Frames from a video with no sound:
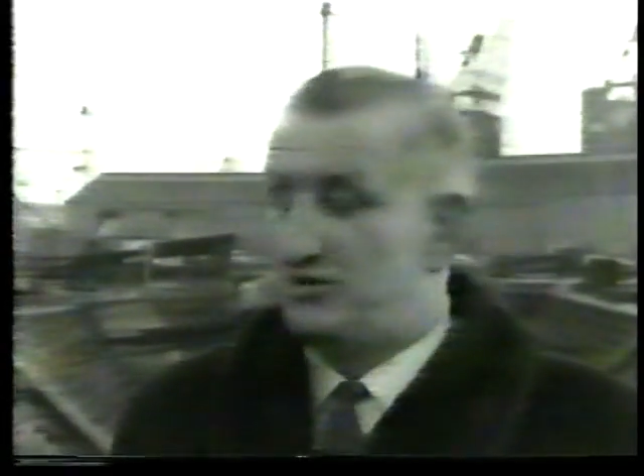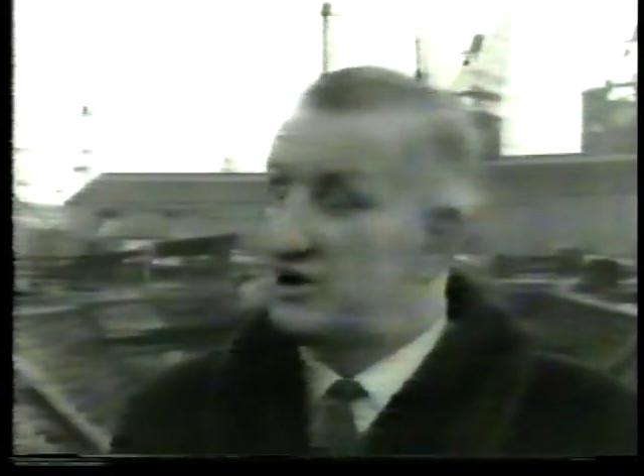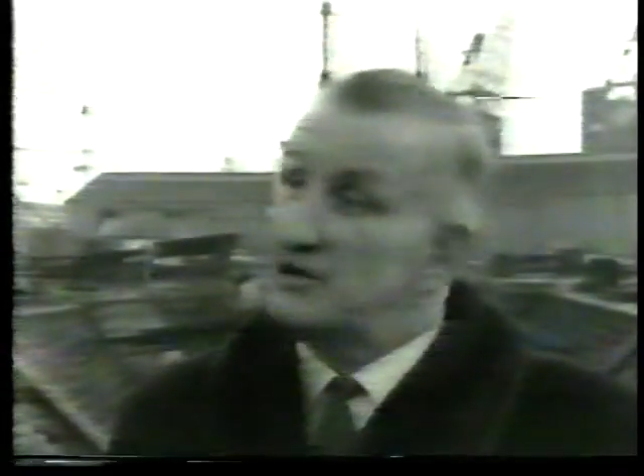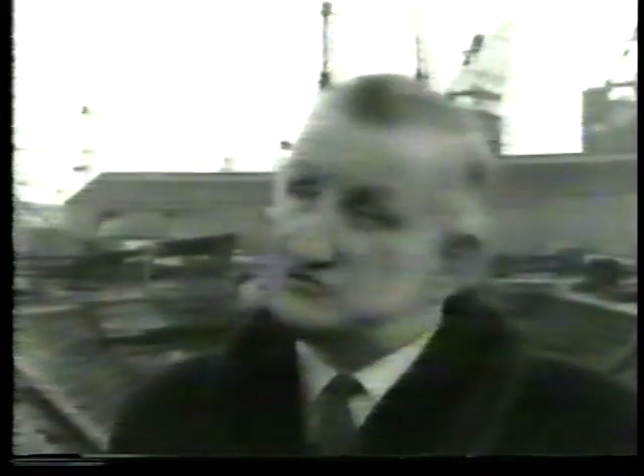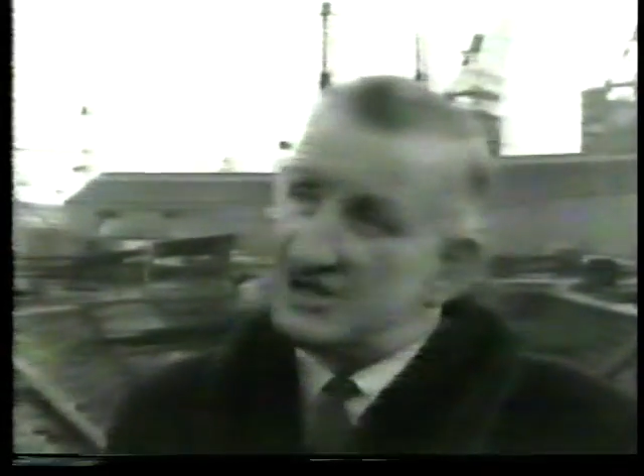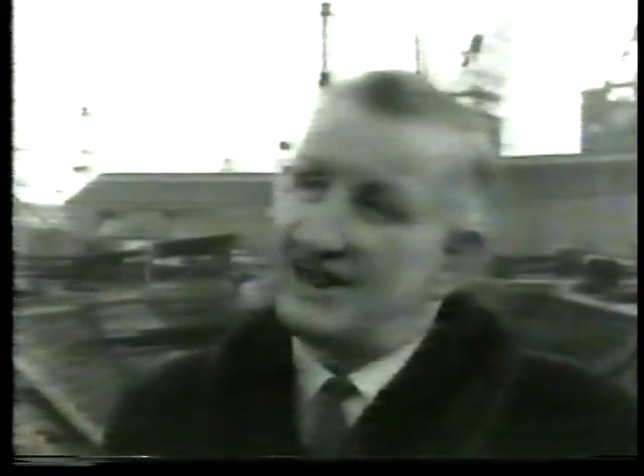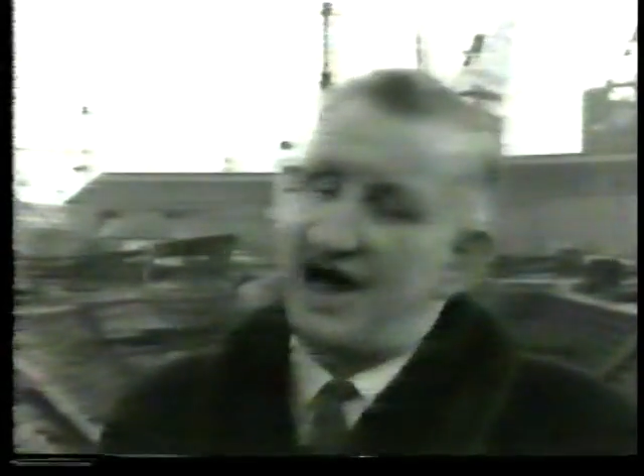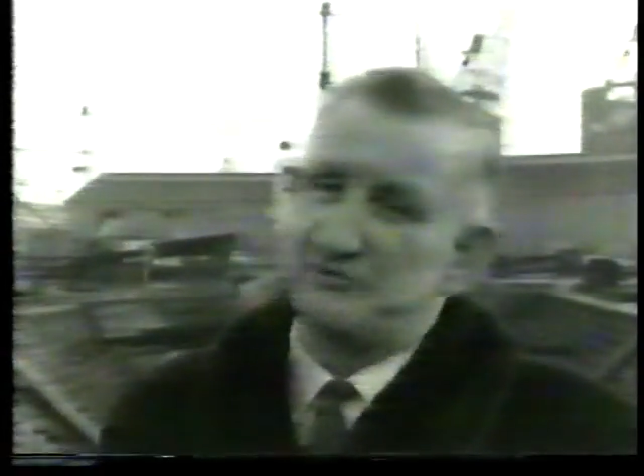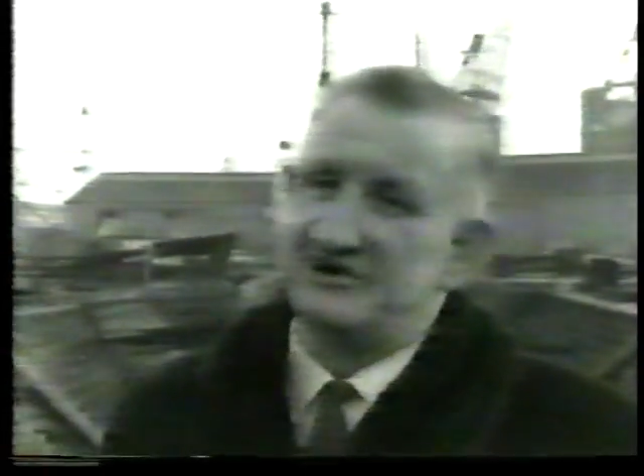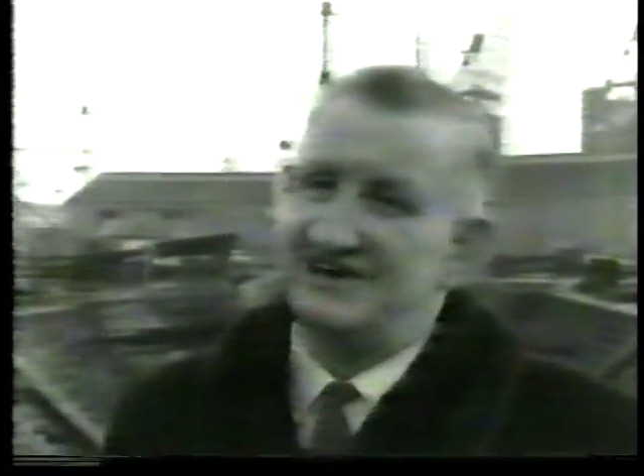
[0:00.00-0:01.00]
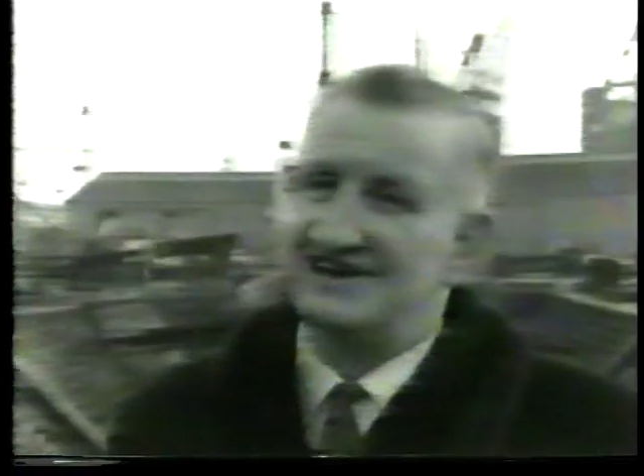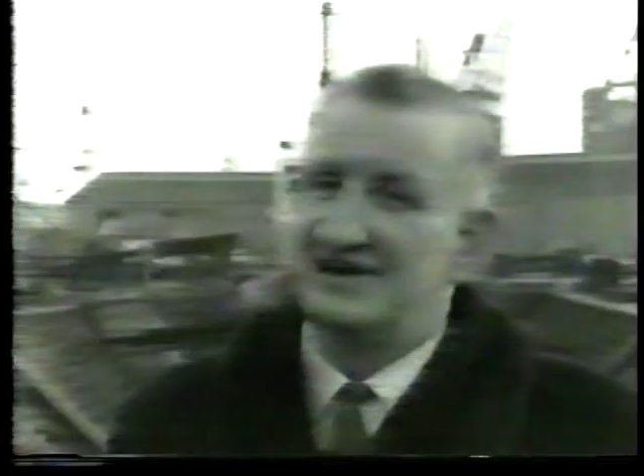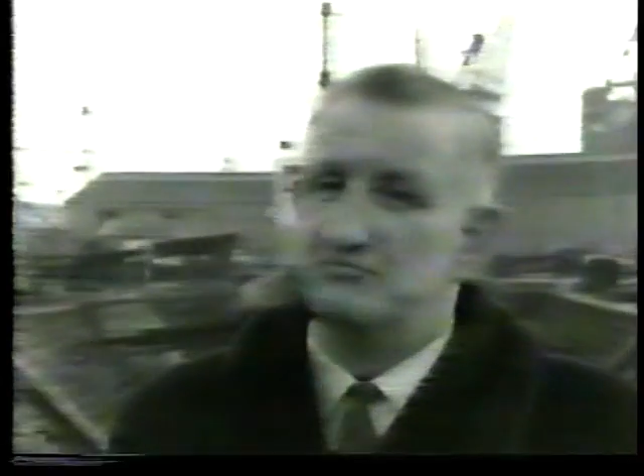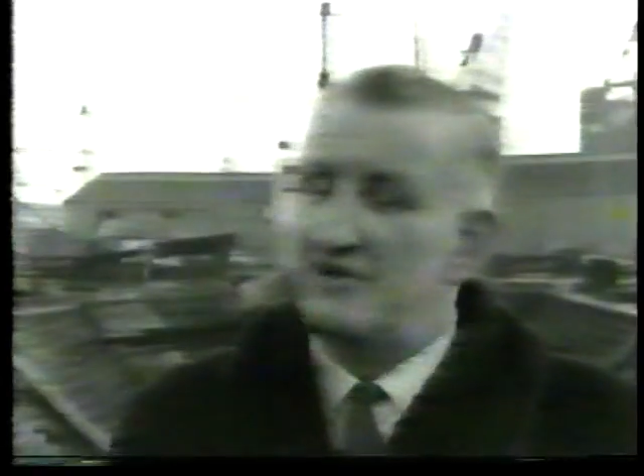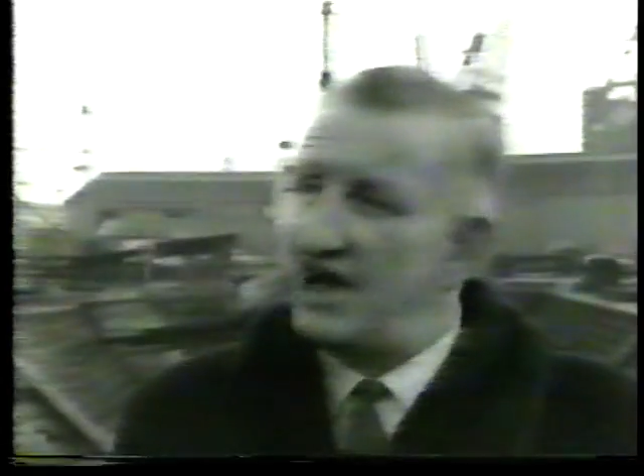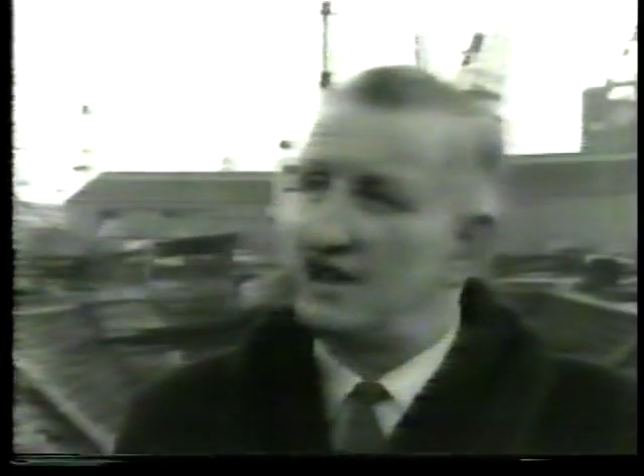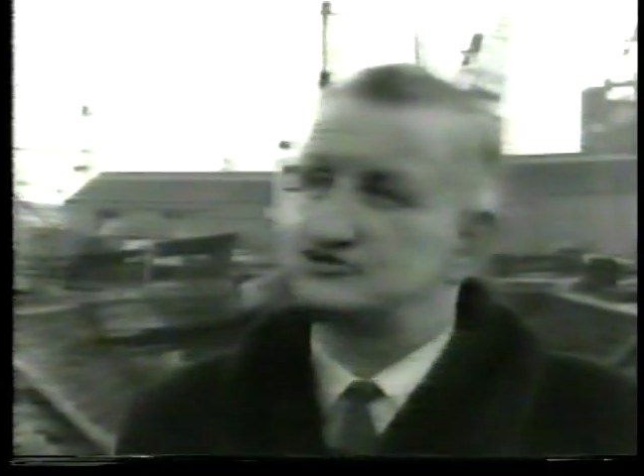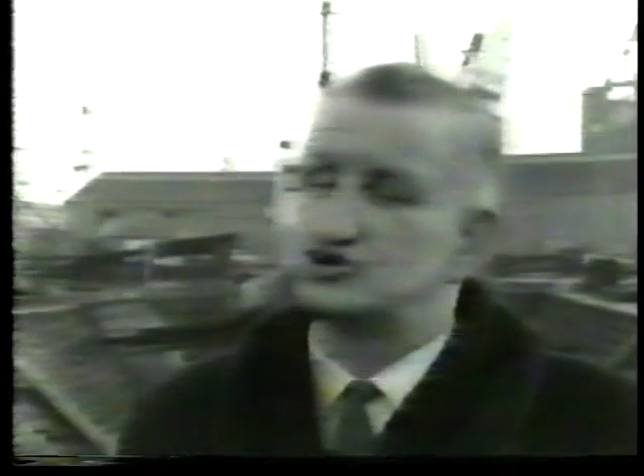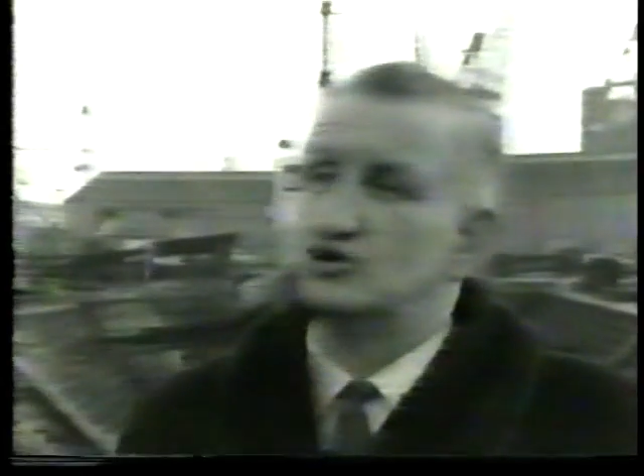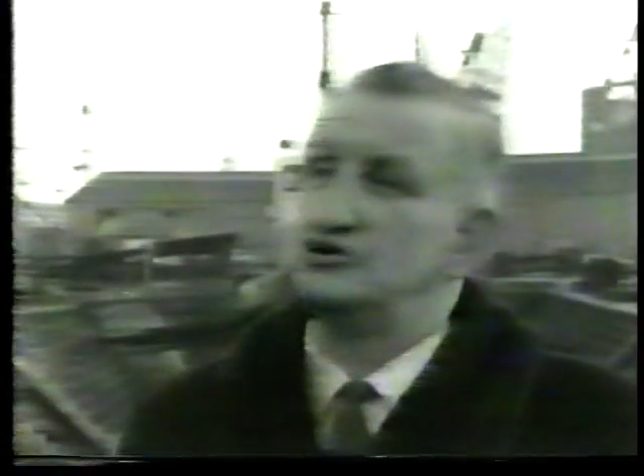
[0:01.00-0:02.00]
But I'm still happy. My
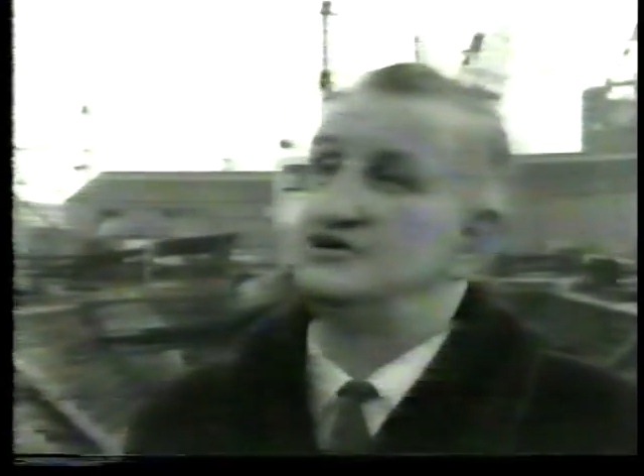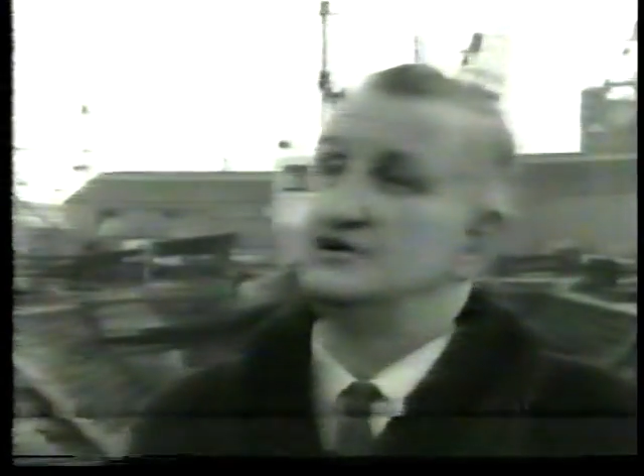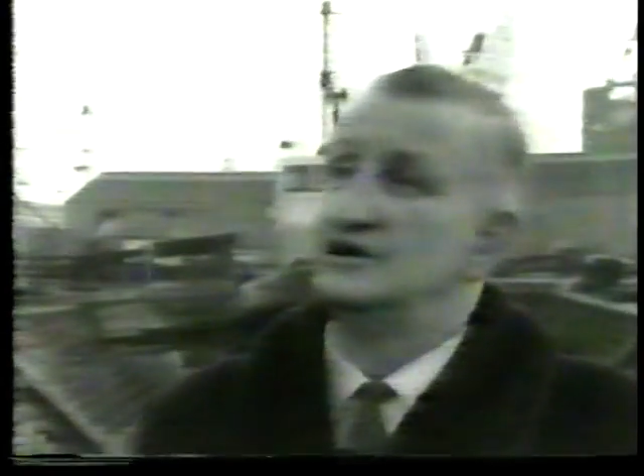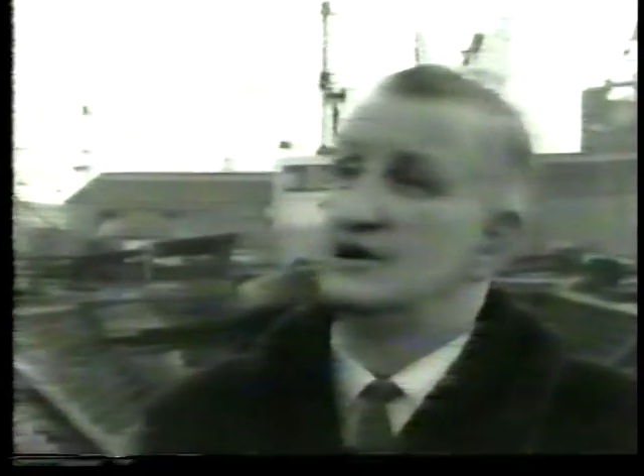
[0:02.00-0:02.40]
health's good.